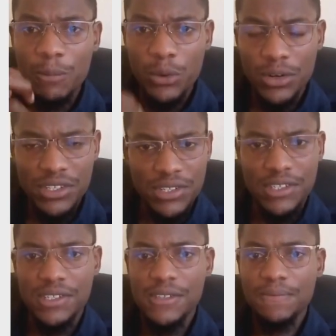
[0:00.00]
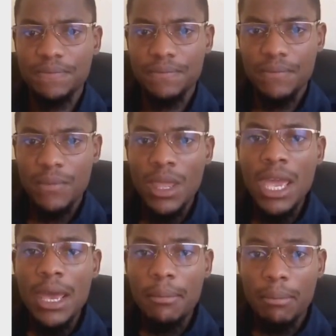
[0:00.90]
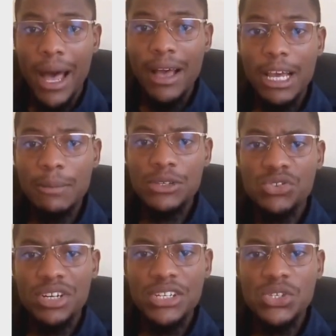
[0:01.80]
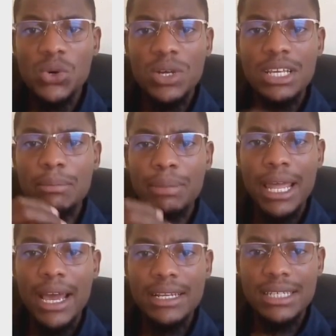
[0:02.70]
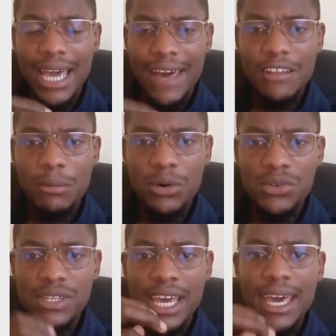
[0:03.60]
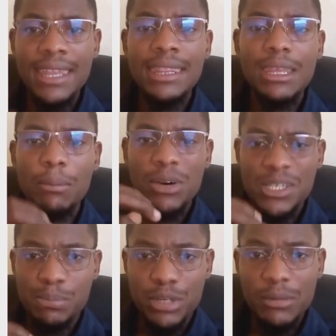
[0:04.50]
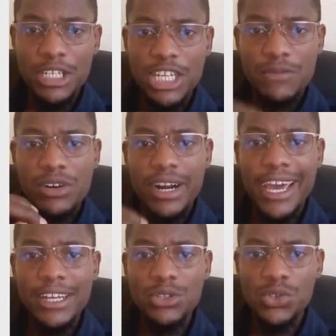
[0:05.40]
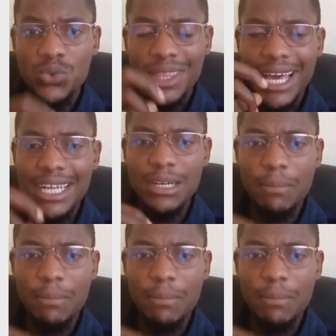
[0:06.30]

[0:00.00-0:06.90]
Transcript: processes. Biochemistry studies plant, animals, and the most primitive creatures which are the